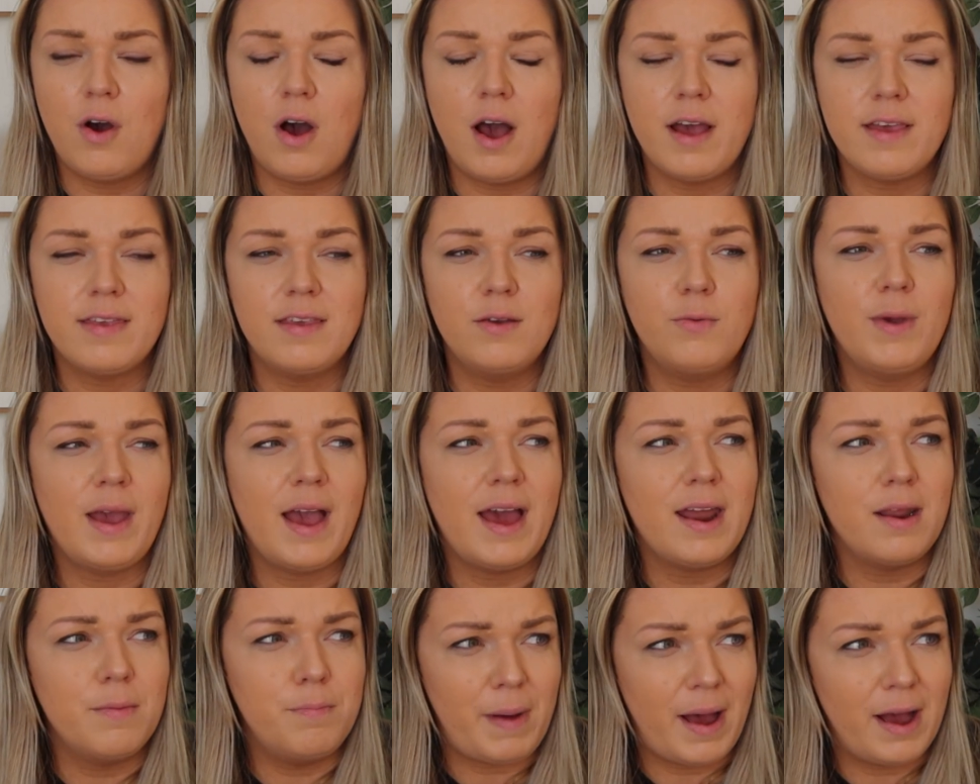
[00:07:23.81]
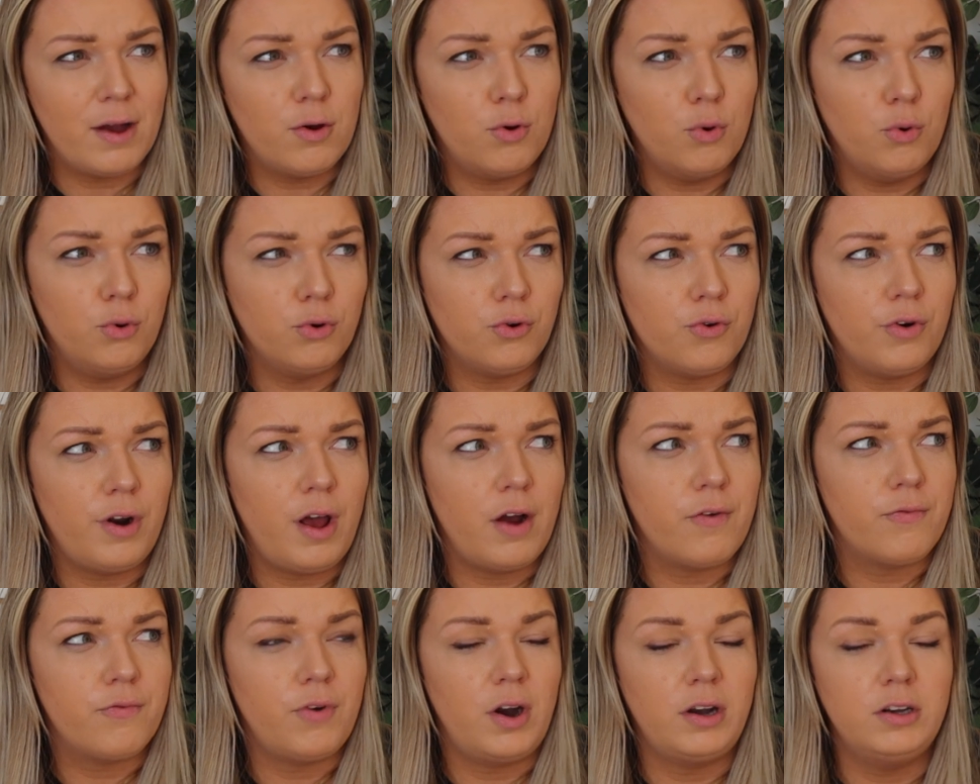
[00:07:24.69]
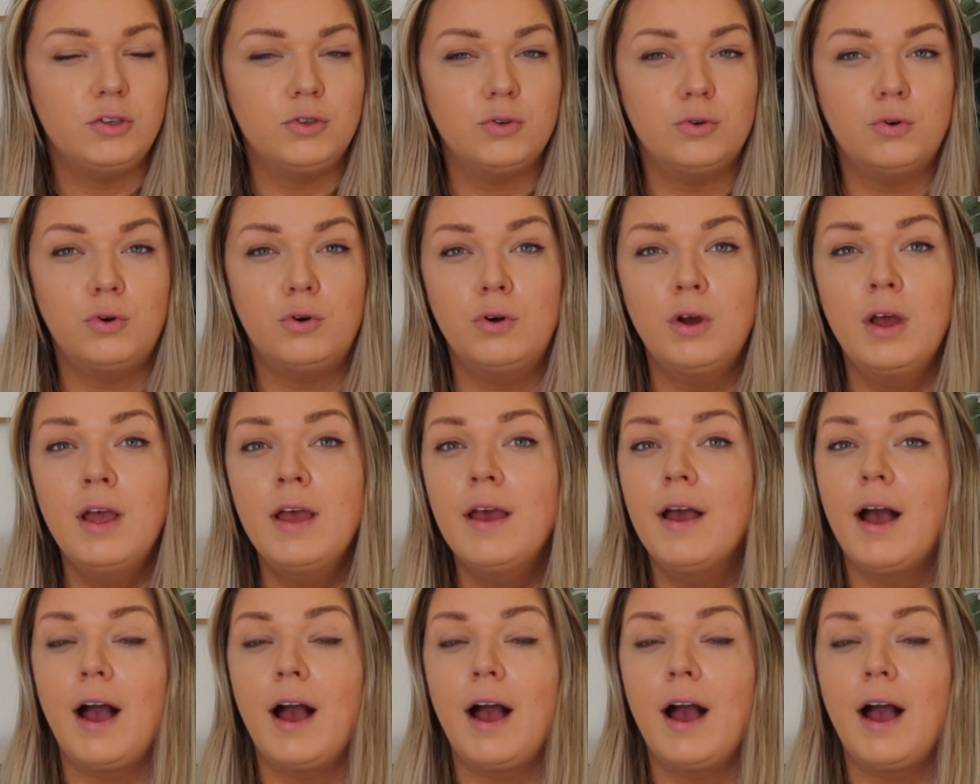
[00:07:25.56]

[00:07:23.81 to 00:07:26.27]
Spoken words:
I think we had a back order on our front door.